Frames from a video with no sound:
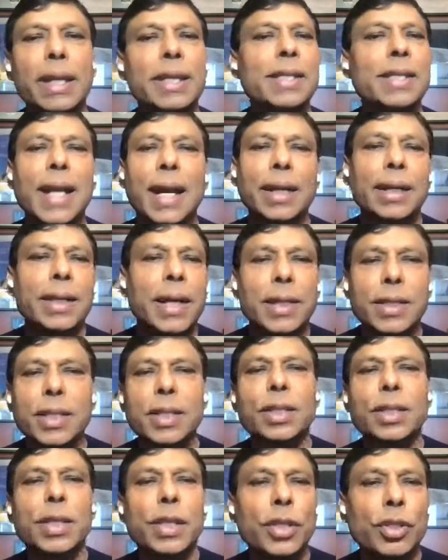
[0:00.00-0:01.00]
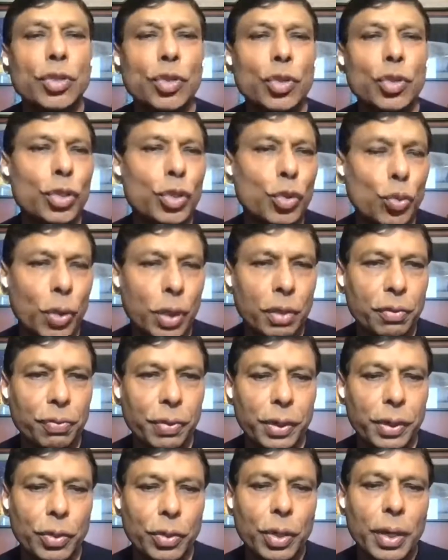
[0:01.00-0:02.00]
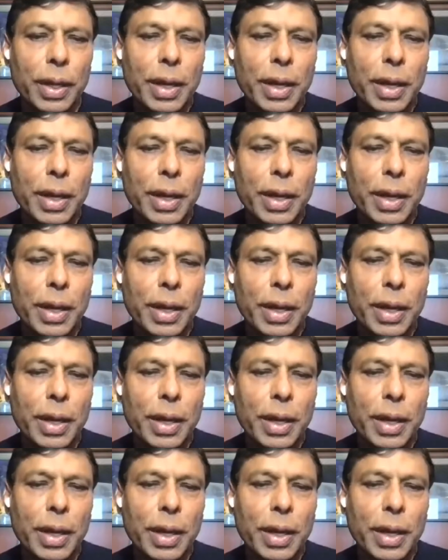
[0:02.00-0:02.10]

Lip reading: is not necessarily is going to work for you.